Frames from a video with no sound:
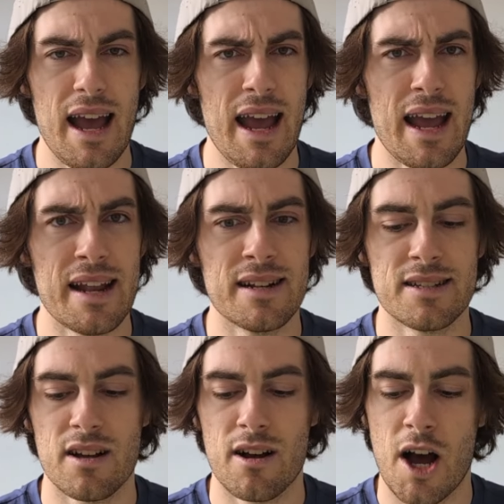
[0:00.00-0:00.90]
And
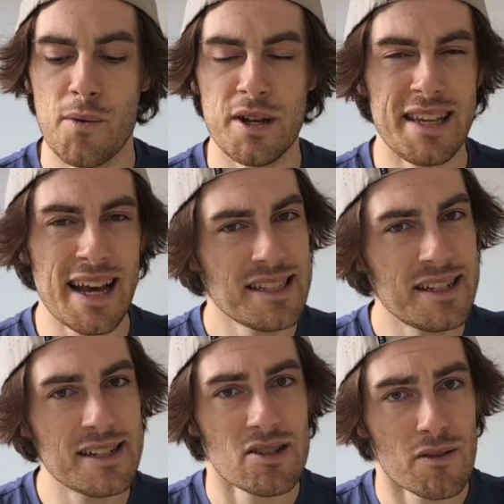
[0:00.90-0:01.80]
I would guess that
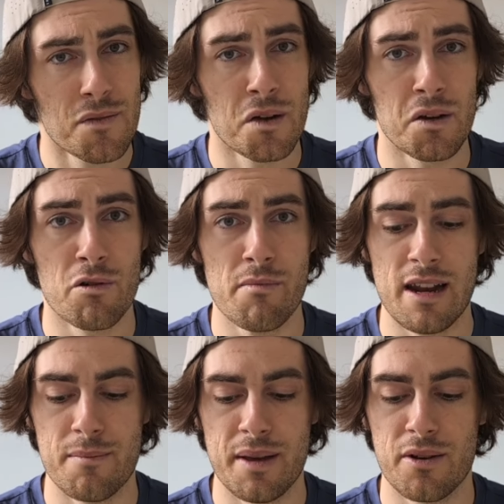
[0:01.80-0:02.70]
it's not fully
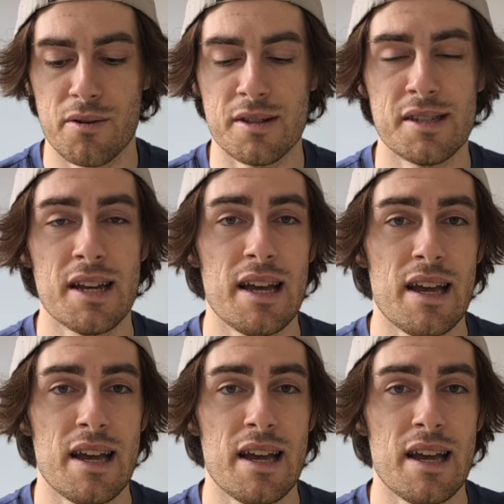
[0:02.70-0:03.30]
automated because